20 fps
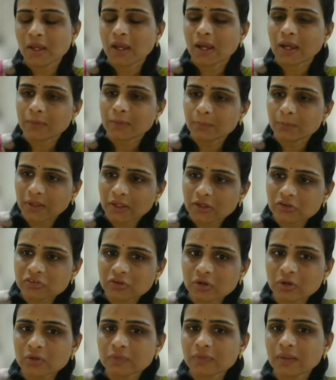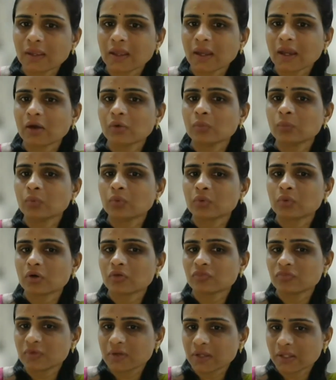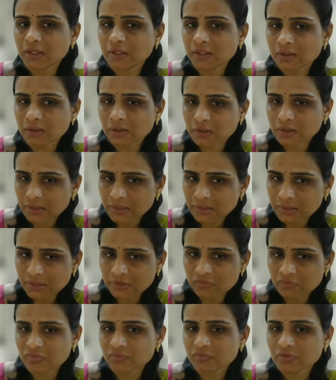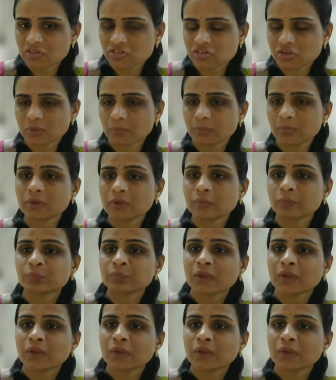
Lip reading: And make sure they have more of green leafy vegetable.